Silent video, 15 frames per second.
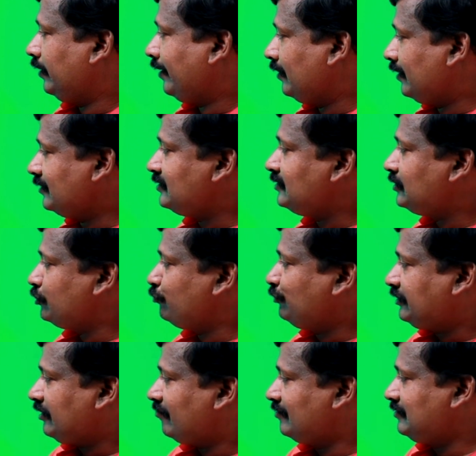the
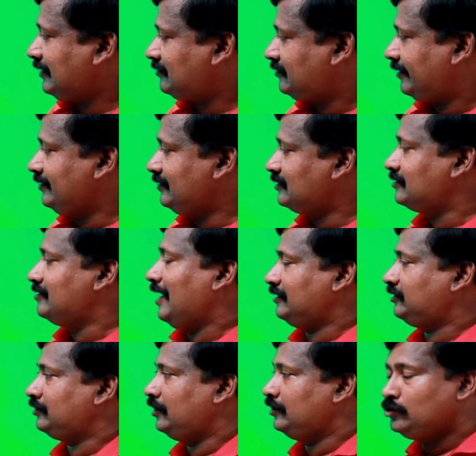institution rejected is
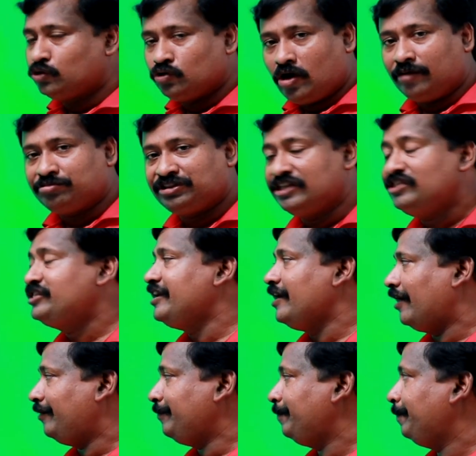dash. Two options
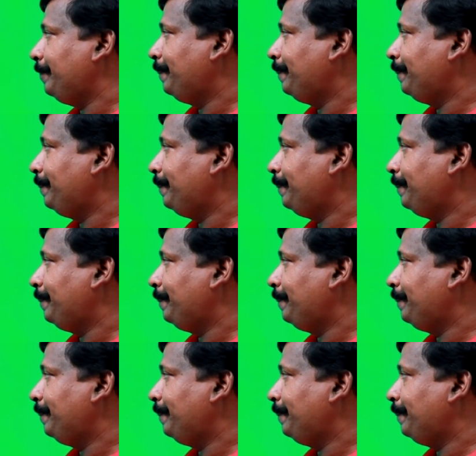here.